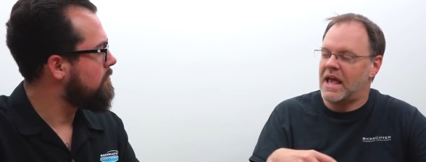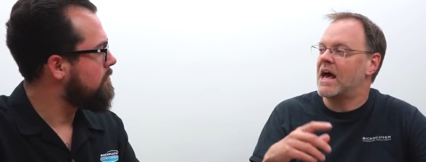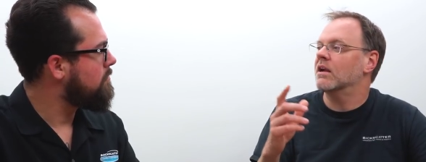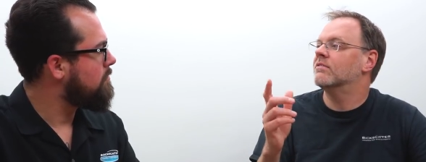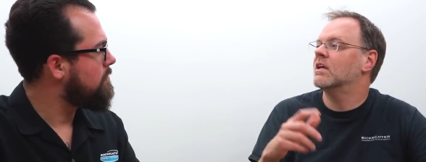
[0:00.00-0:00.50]
Speaker 1: get it
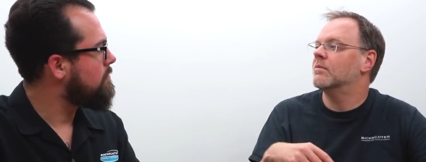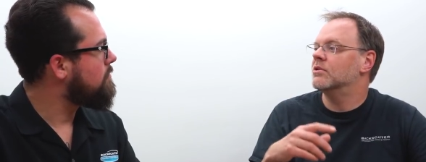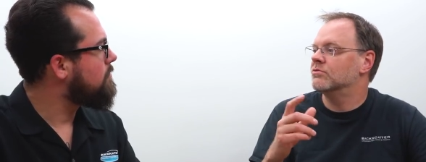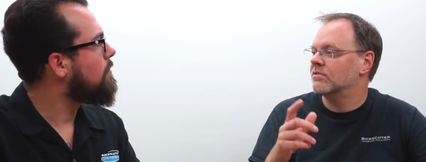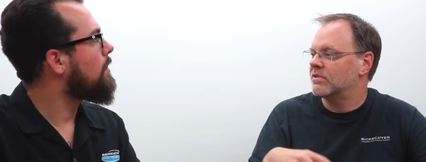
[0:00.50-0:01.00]
out of the
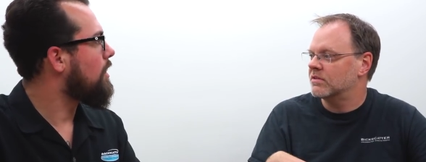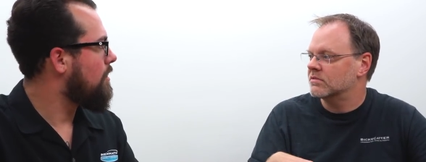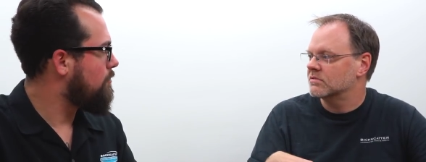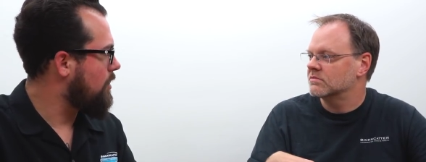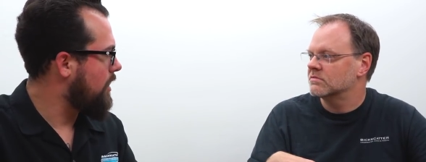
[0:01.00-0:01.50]
image
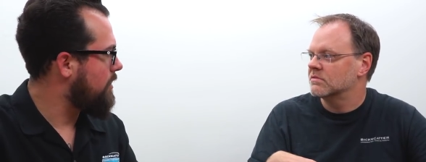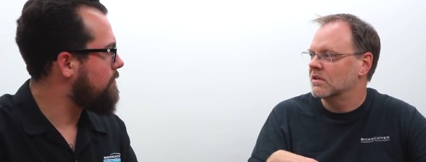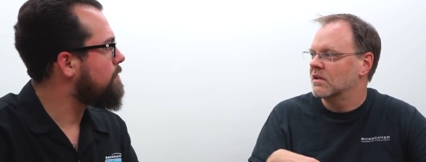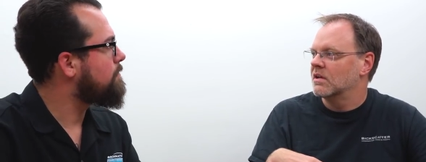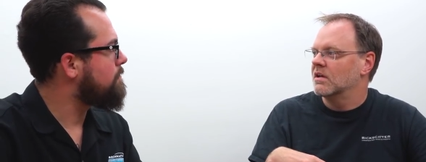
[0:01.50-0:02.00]
review.
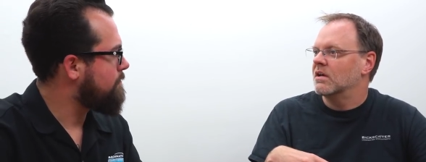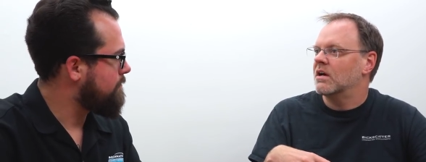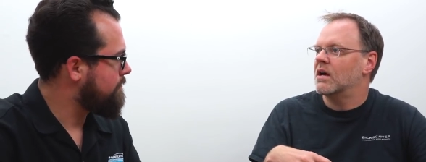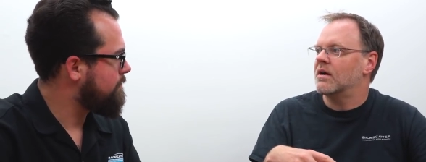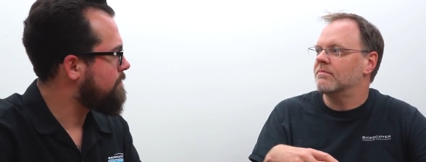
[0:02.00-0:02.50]
Right.
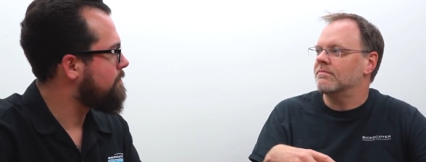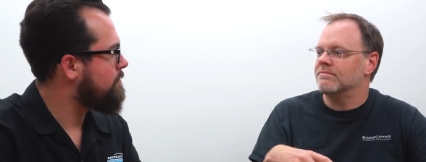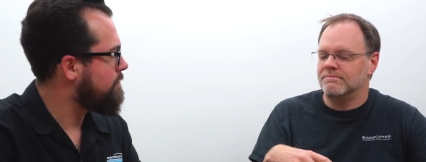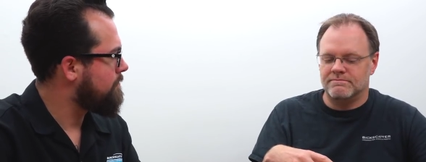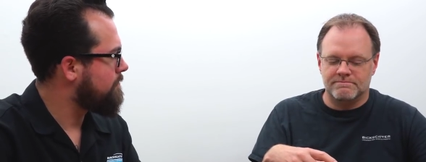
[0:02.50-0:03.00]
Um,
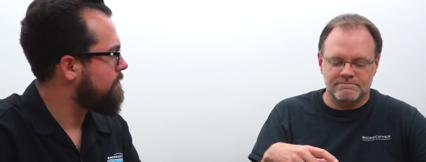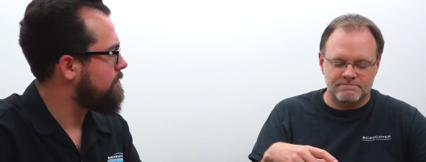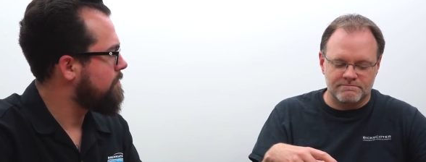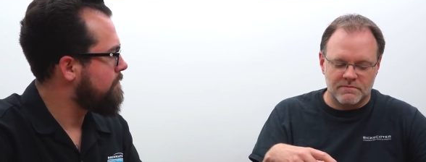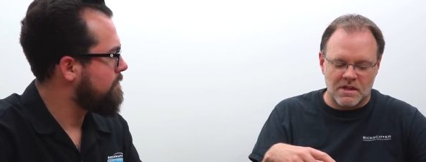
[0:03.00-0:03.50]

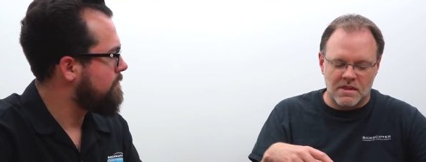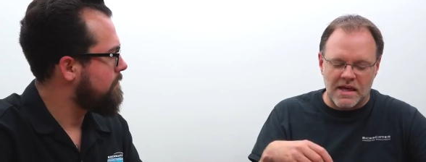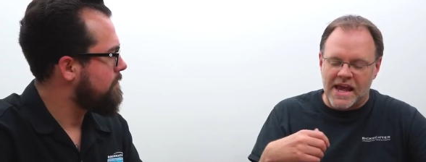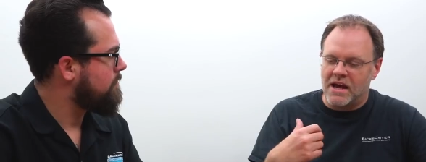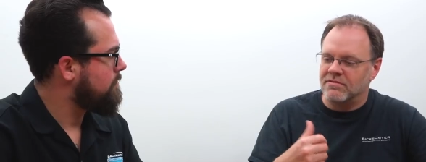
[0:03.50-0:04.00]

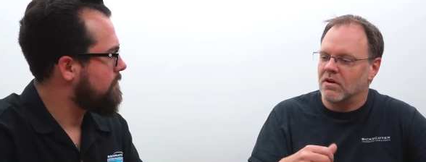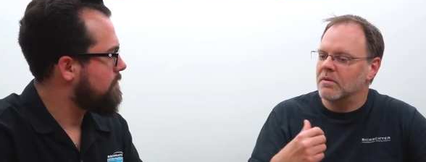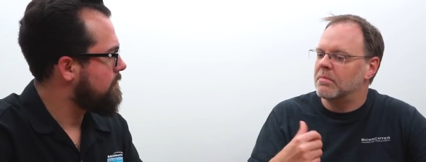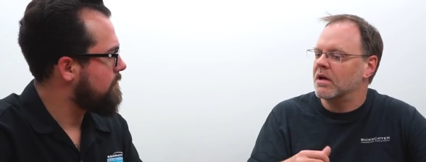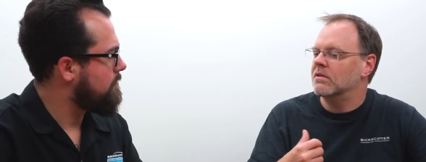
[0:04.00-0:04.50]
the AF
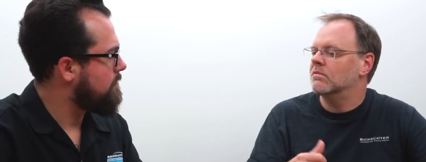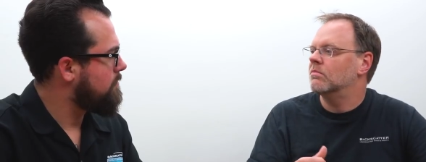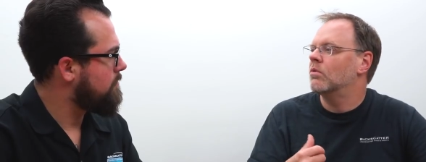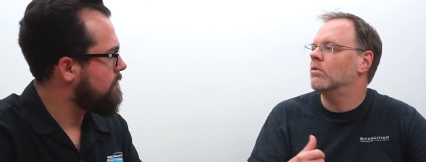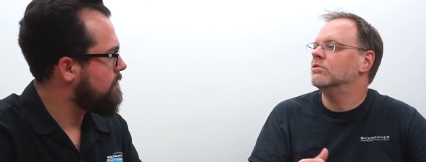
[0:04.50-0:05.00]
on button
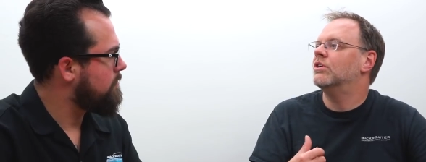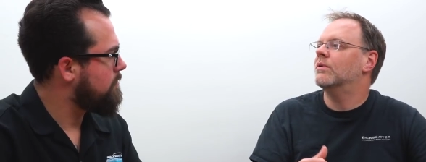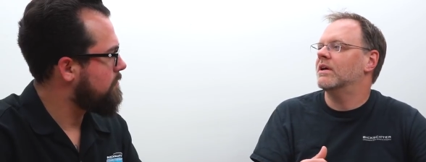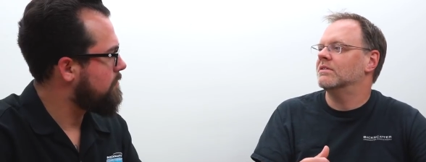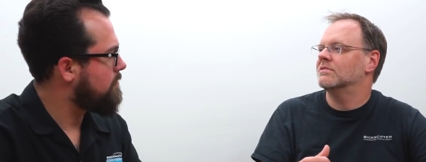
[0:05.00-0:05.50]
won't
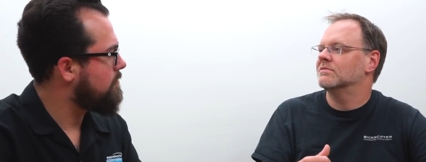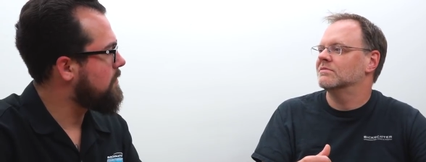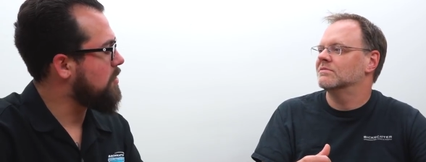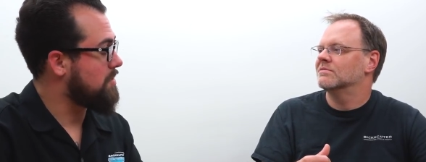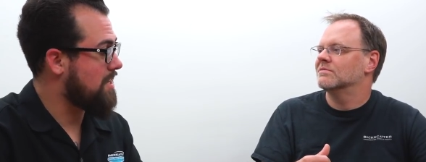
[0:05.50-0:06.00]
do it.
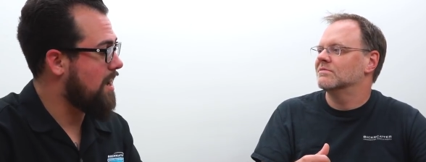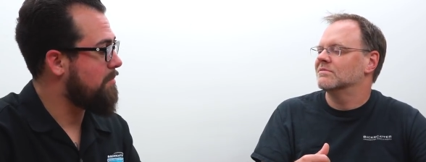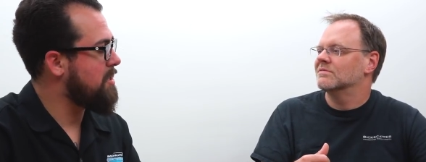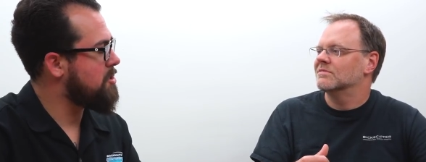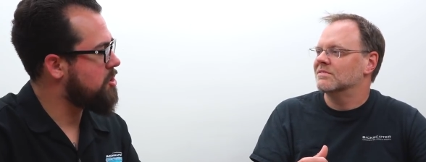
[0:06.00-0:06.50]
Speaker 2: So it's
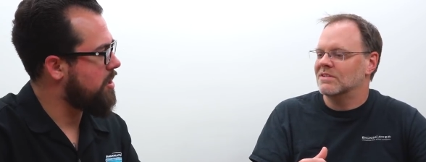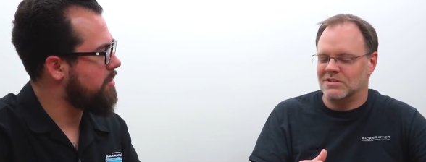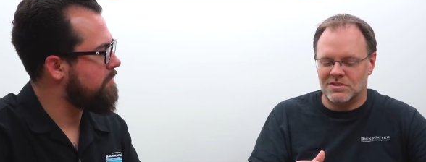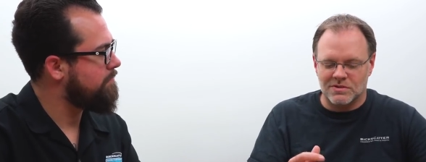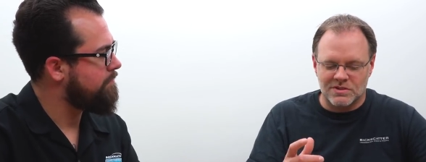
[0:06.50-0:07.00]
got to be the
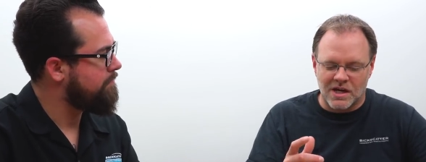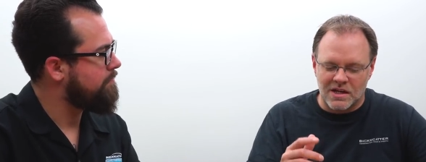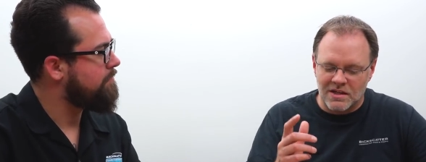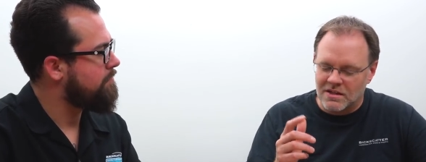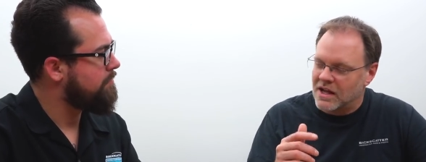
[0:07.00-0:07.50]
shutter. So it's
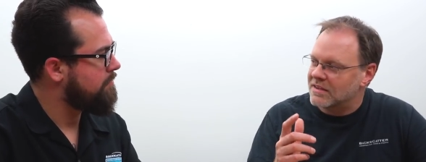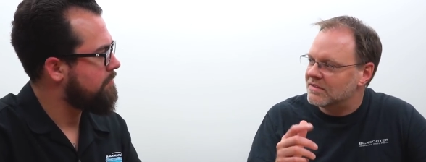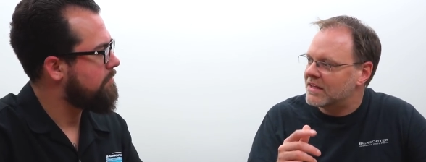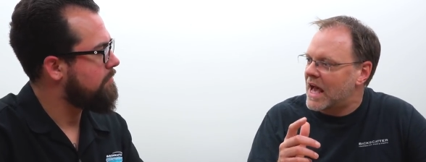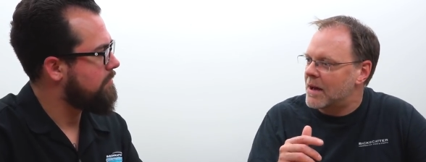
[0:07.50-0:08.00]
Speaker 1: got you got
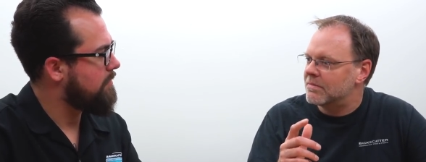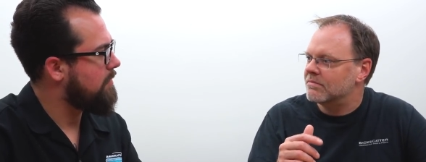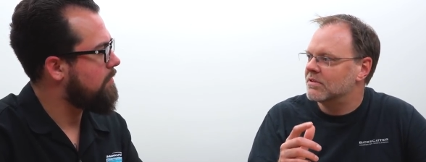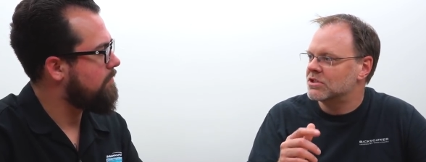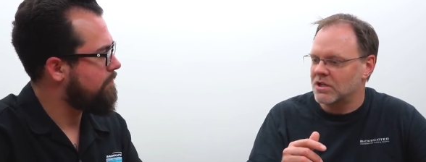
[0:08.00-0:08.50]
to
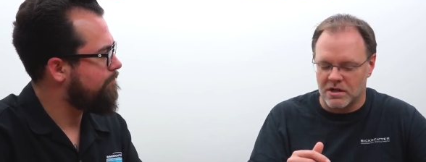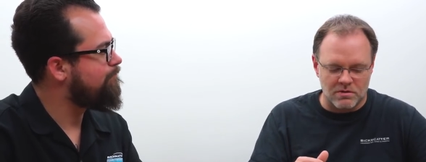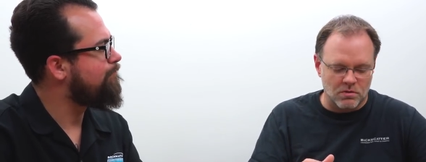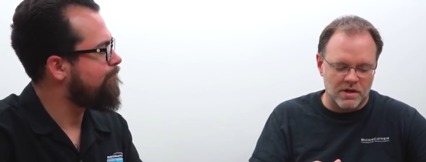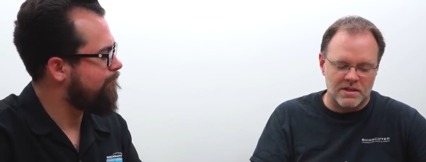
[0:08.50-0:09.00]
tap the
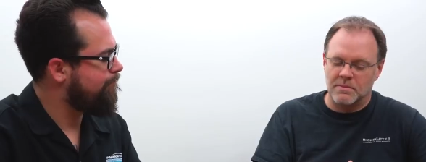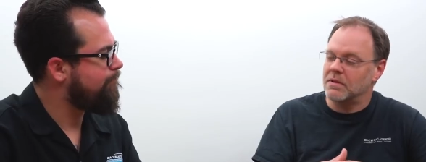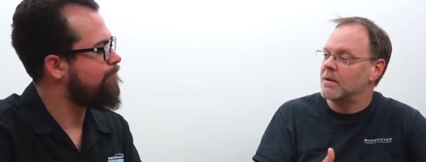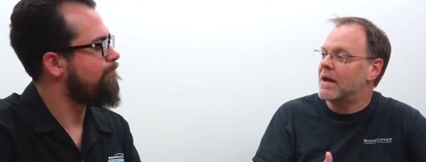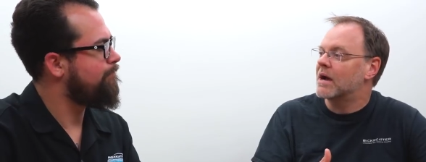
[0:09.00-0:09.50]
shutter or hit
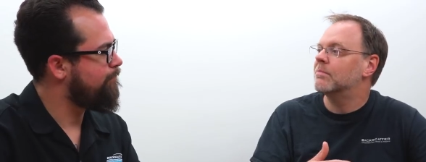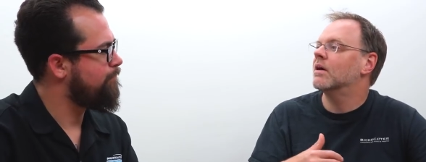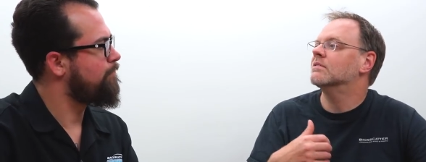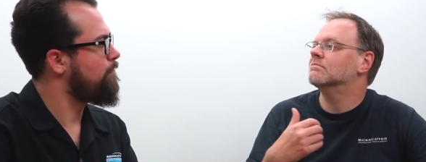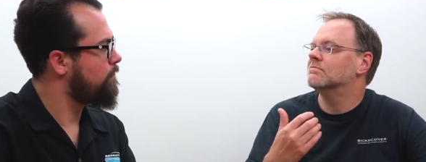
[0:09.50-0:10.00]
the
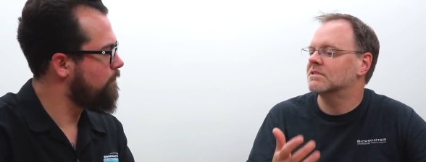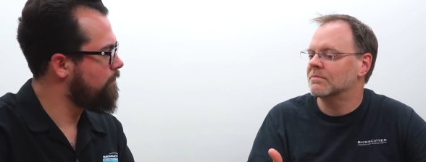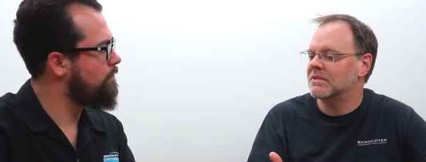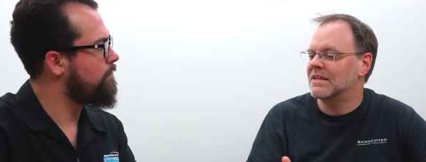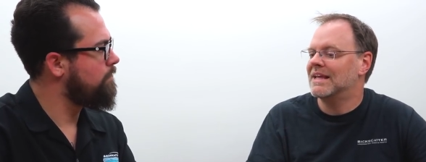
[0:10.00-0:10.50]
playback button,
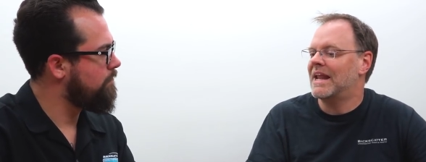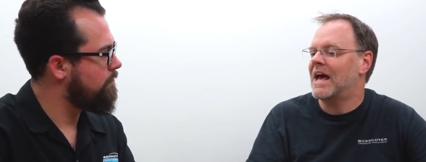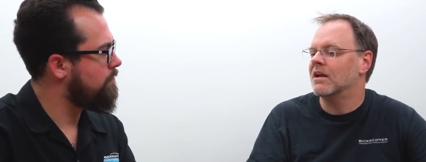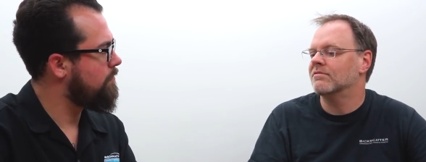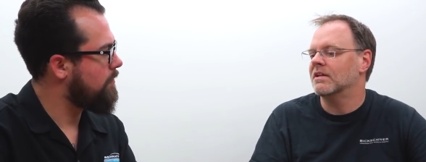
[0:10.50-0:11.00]
something mm-hmm. to
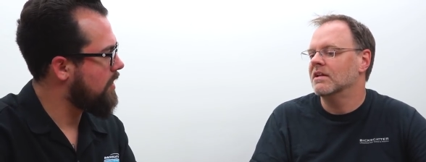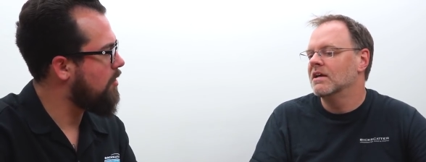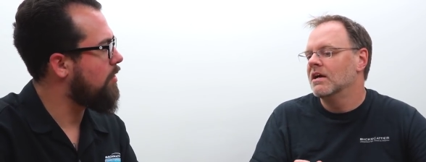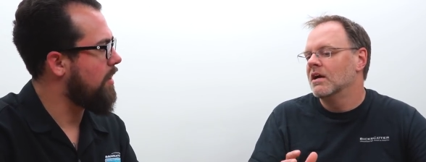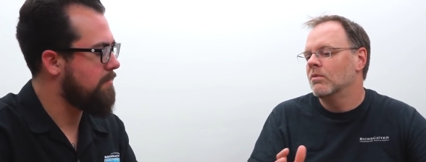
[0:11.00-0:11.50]
get out of
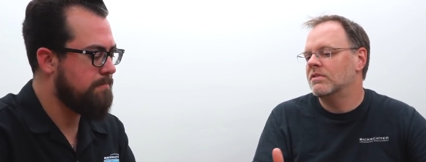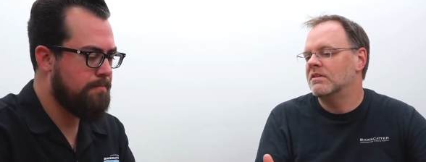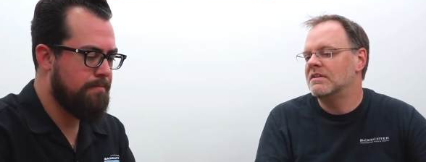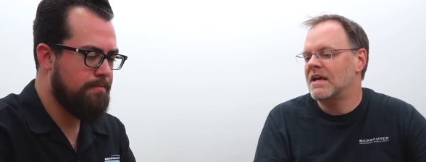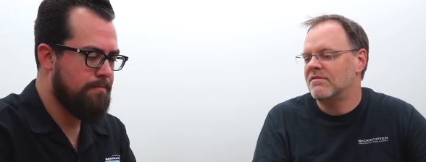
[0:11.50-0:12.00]
it. Okay. With